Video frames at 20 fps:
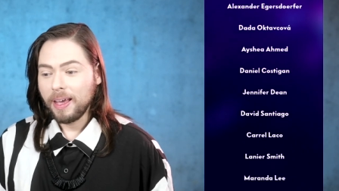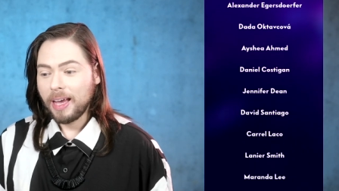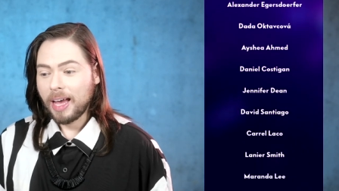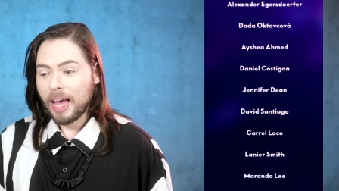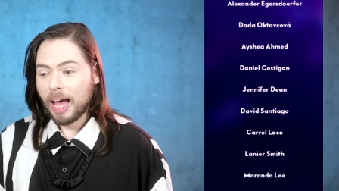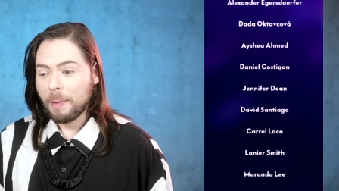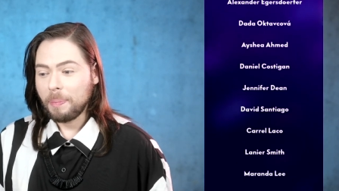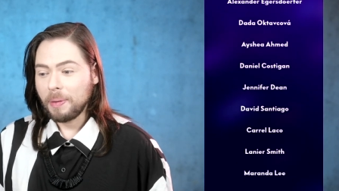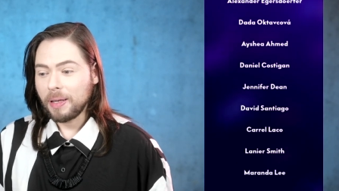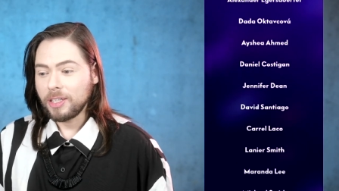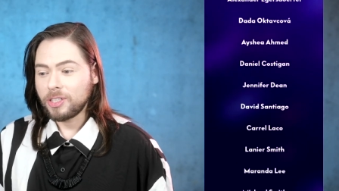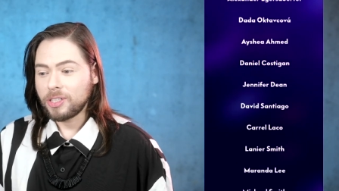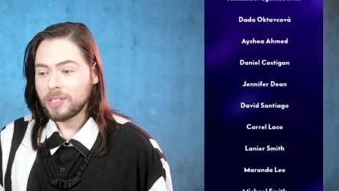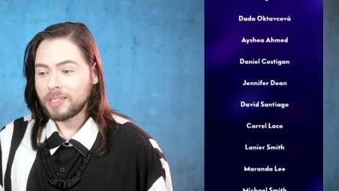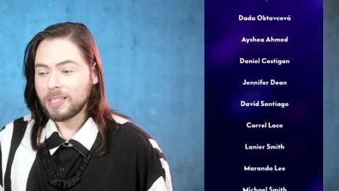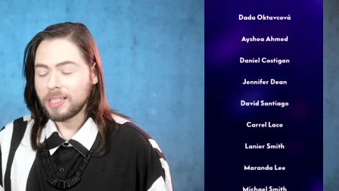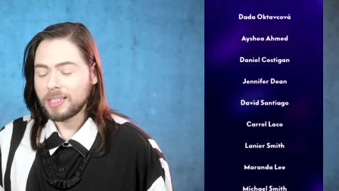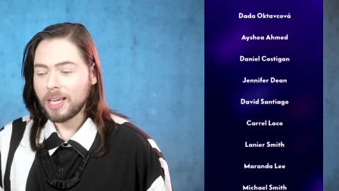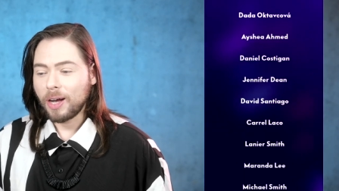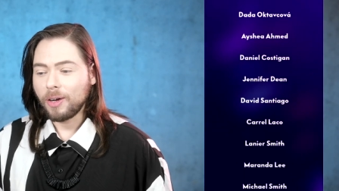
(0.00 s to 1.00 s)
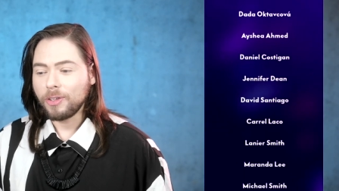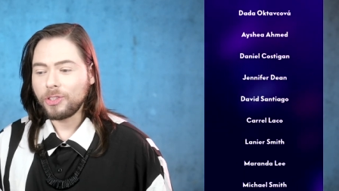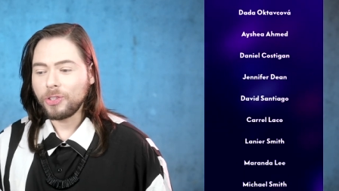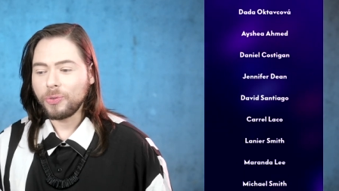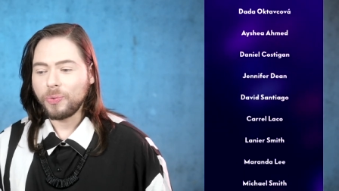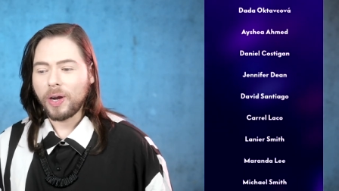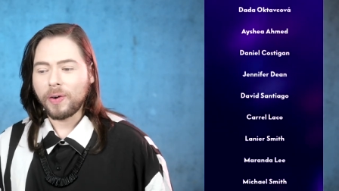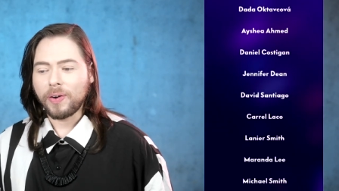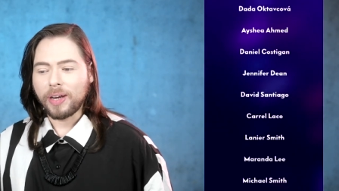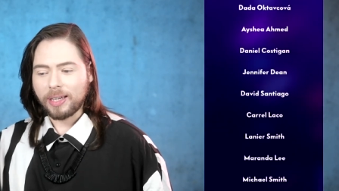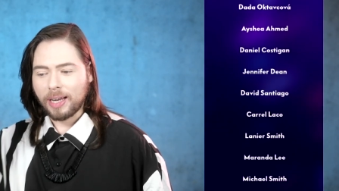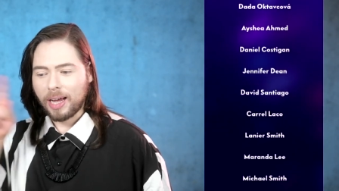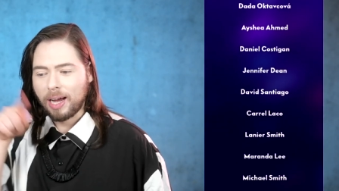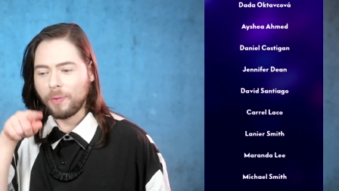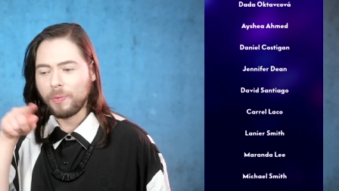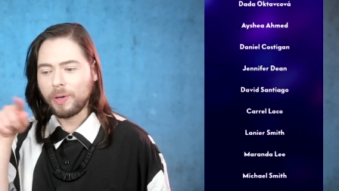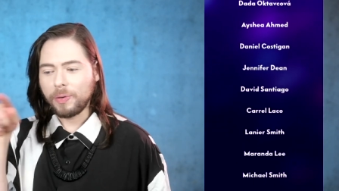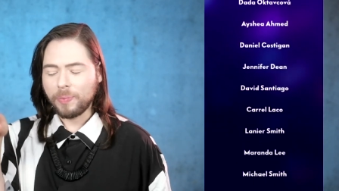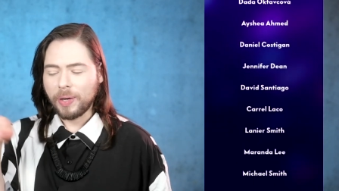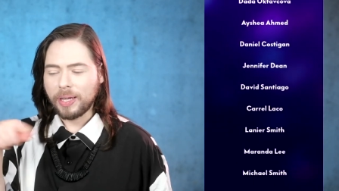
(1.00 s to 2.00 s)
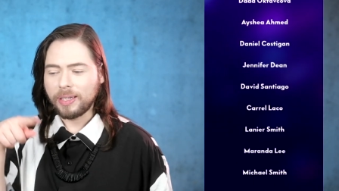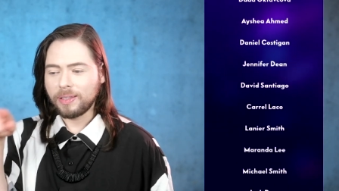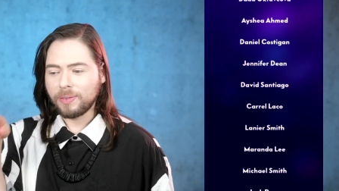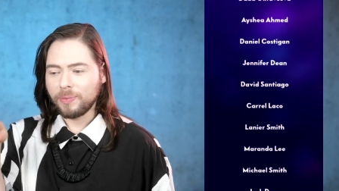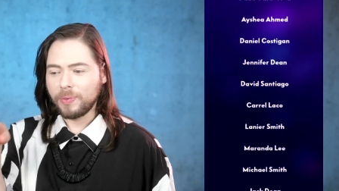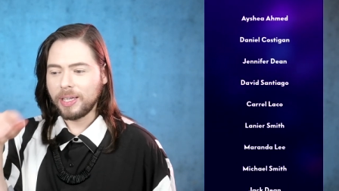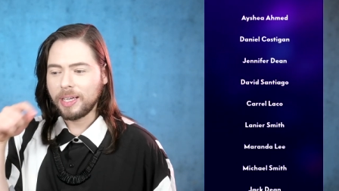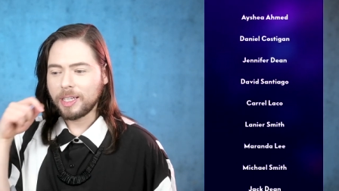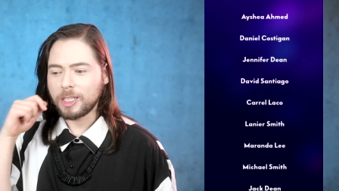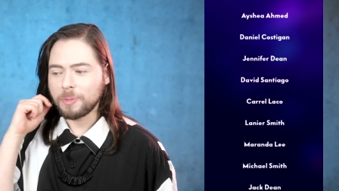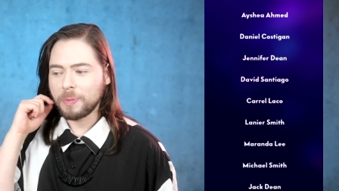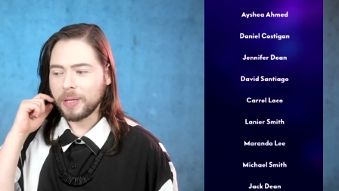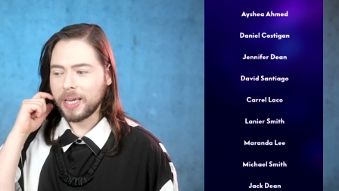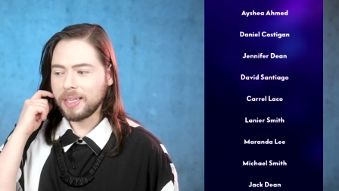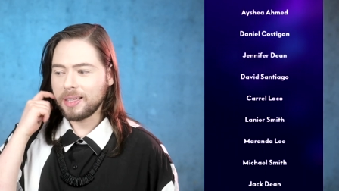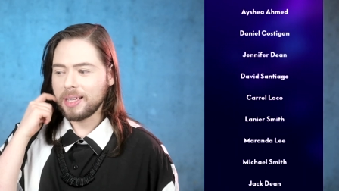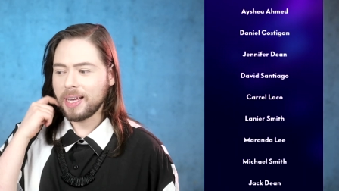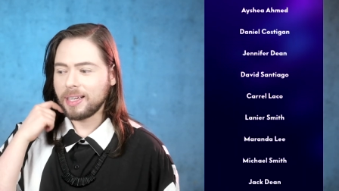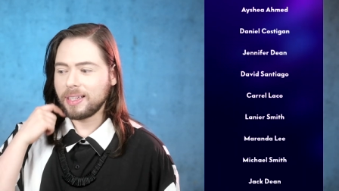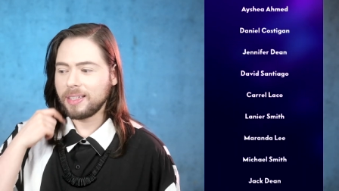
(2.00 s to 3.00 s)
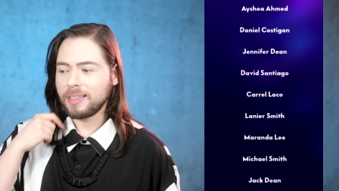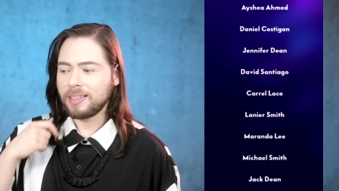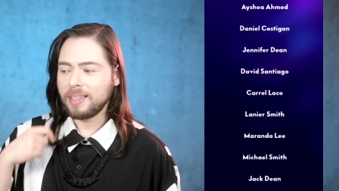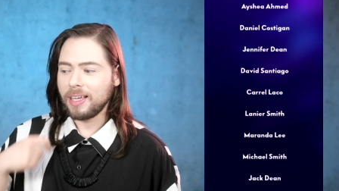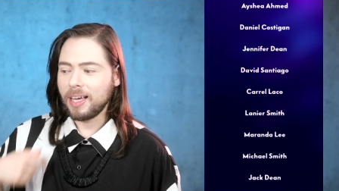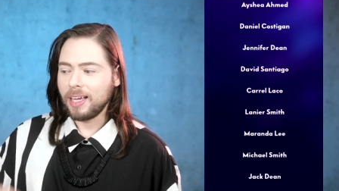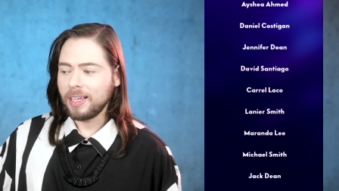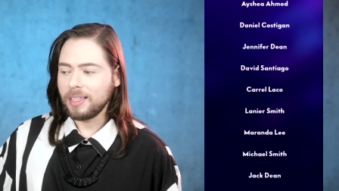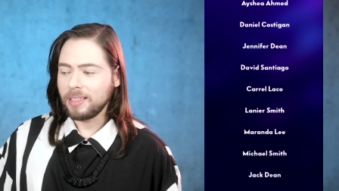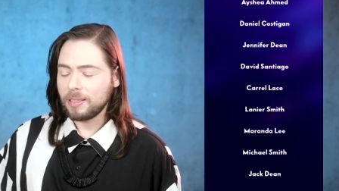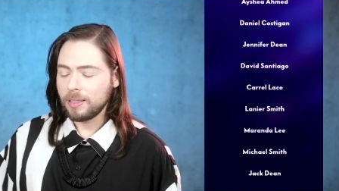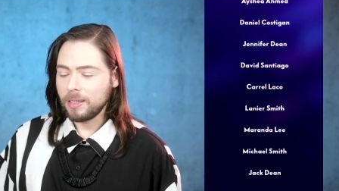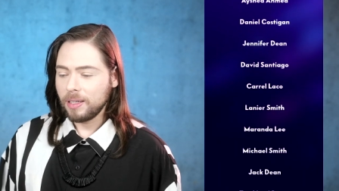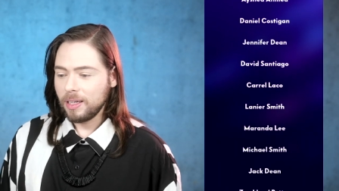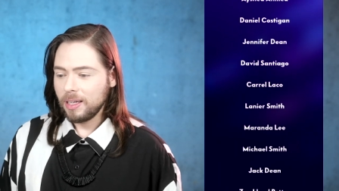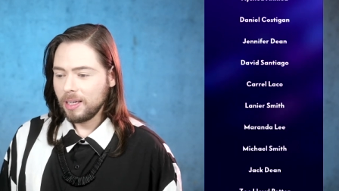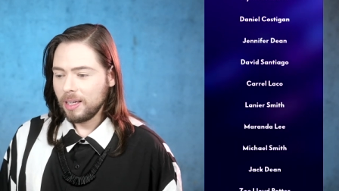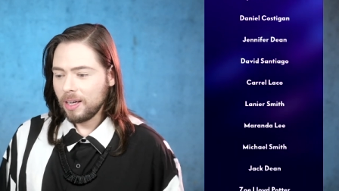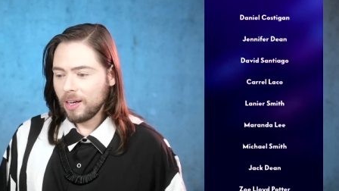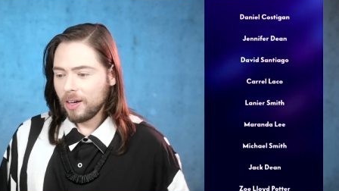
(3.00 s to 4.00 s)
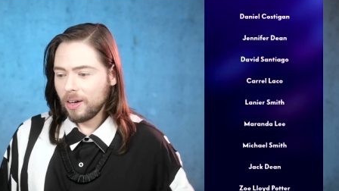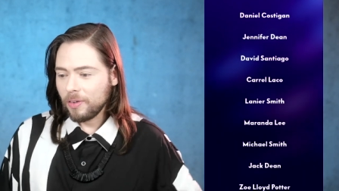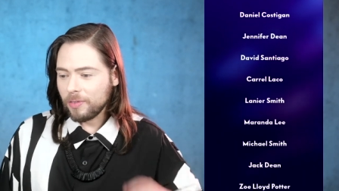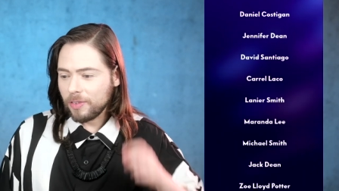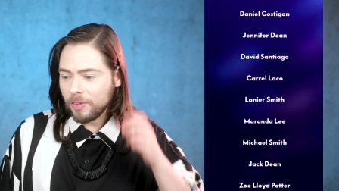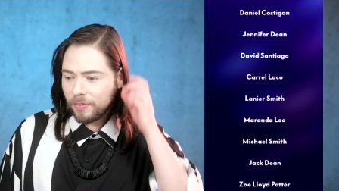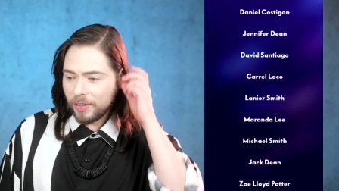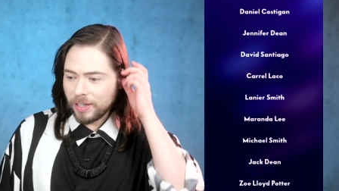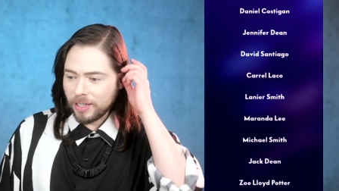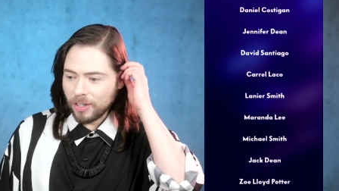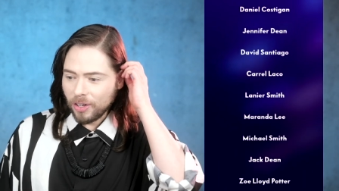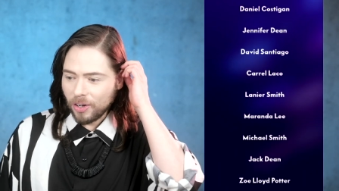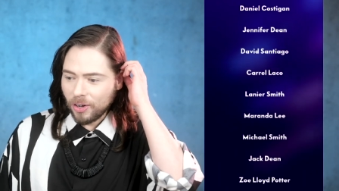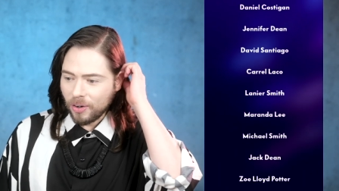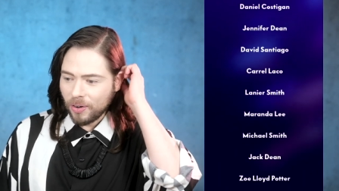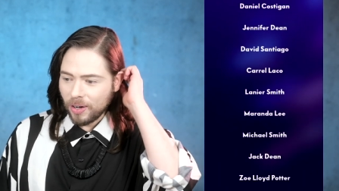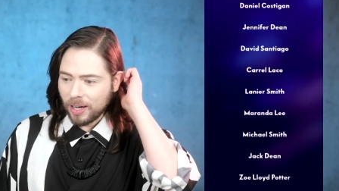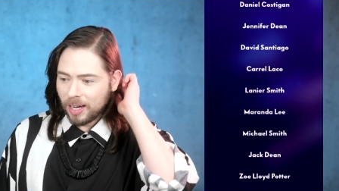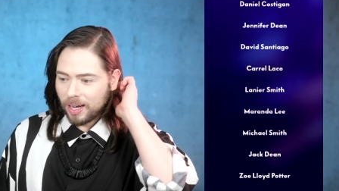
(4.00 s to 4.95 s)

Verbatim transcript: Abulicious says, how do you wear it? Ah, we went, we explained that at the end of the video.